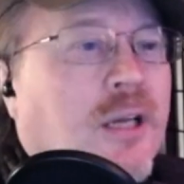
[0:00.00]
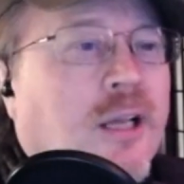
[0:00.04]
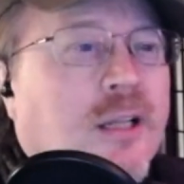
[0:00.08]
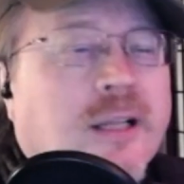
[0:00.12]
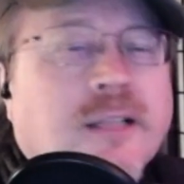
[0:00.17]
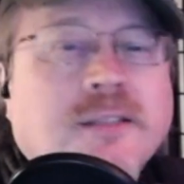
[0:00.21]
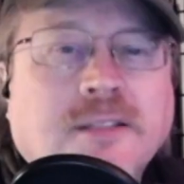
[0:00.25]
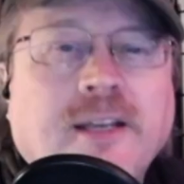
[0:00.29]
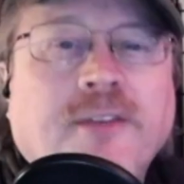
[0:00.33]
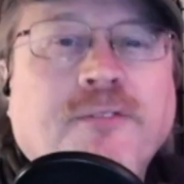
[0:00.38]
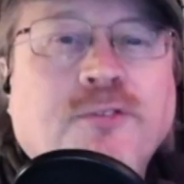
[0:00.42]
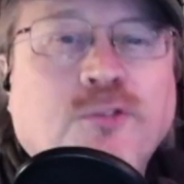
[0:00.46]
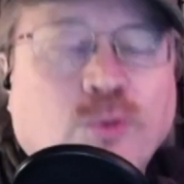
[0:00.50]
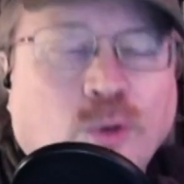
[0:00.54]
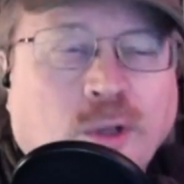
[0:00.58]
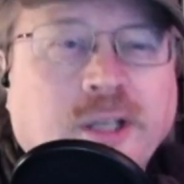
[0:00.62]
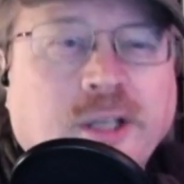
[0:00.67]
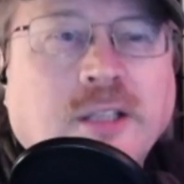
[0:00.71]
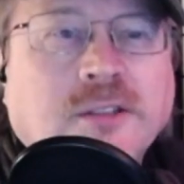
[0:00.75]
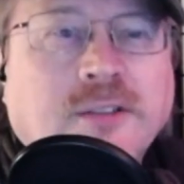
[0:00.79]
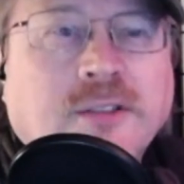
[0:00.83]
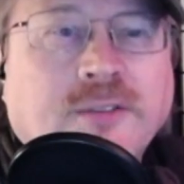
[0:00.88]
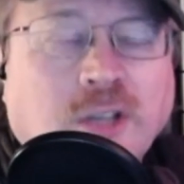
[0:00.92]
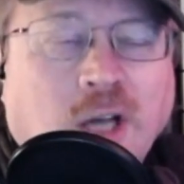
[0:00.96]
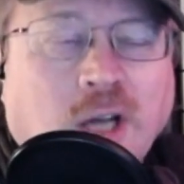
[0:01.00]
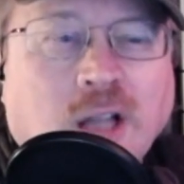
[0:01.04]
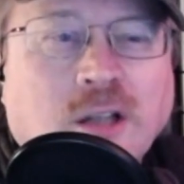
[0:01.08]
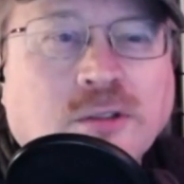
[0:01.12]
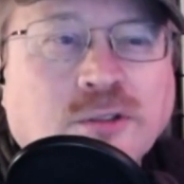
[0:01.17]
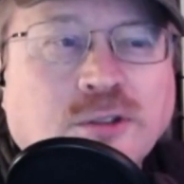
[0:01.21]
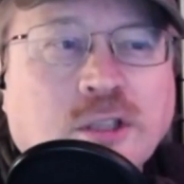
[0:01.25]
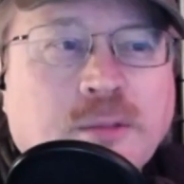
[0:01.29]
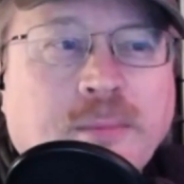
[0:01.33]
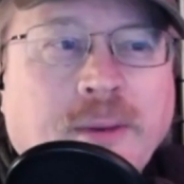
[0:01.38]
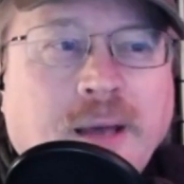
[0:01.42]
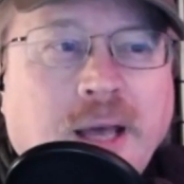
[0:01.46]
Let's give trillions of
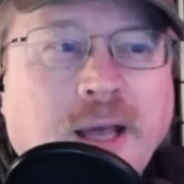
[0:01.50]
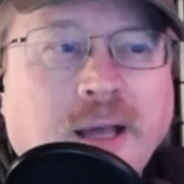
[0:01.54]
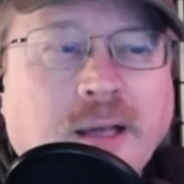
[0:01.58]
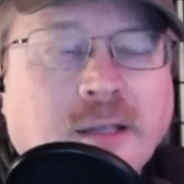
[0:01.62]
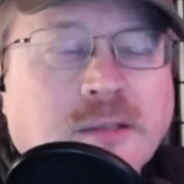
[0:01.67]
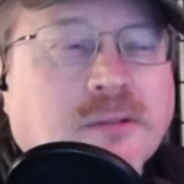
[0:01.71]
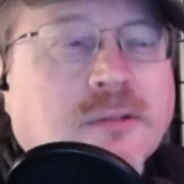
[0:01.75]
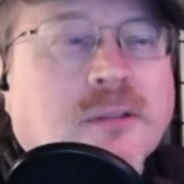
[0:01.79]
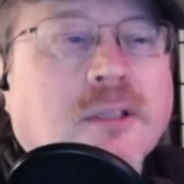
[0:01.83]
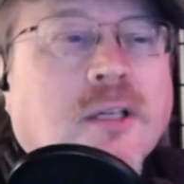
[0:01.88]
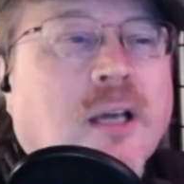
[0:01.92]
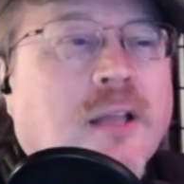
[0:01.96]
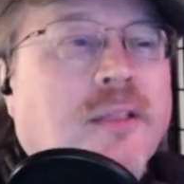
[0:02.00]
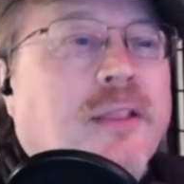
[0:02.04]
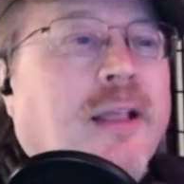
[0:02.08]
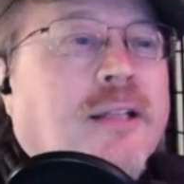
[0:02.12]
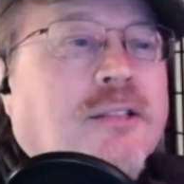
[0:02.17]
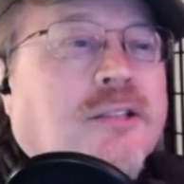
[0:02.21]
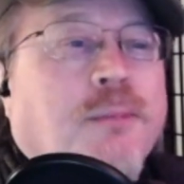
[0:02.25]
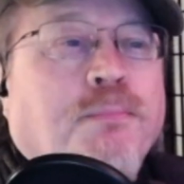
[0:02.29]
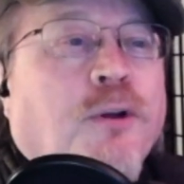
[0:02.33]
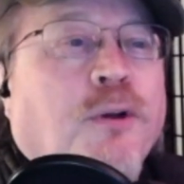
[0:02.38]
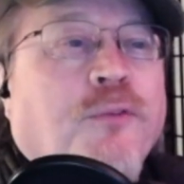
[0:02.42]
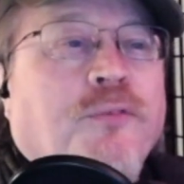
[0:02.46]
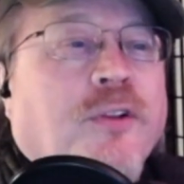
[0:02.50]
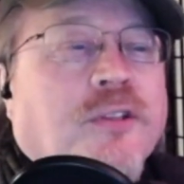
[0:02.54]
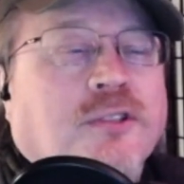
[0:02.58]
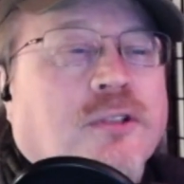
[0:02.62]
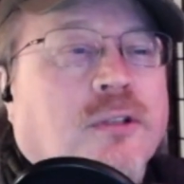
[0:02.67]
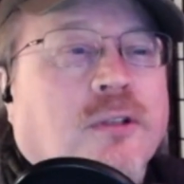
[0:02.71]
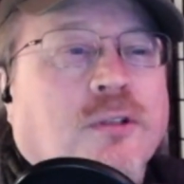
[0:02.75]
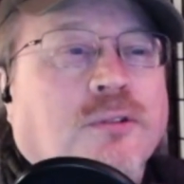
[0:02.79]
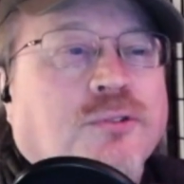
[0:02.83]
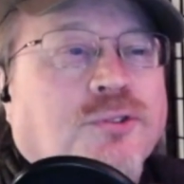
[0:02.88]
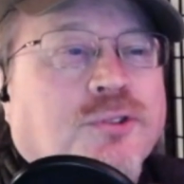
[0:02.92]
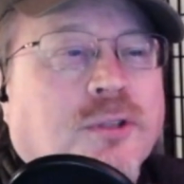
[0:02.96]
dollars to the banks. That's the perfect
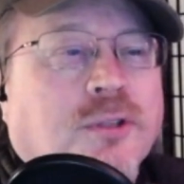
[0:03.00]
solution."